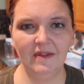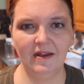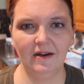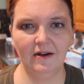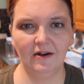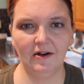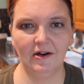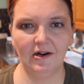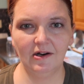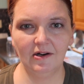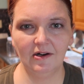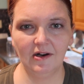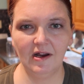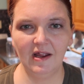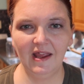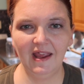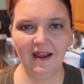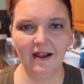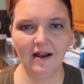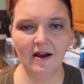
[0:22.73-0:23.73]
There are
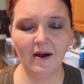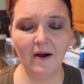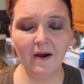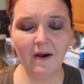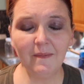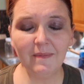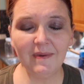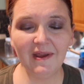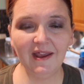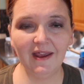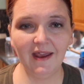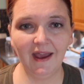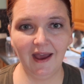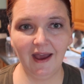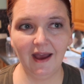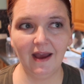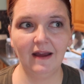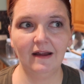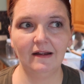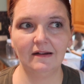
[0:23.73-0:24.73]
a
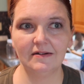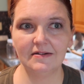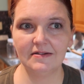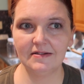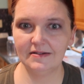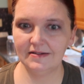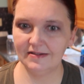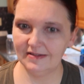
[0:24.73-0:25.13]
Copycat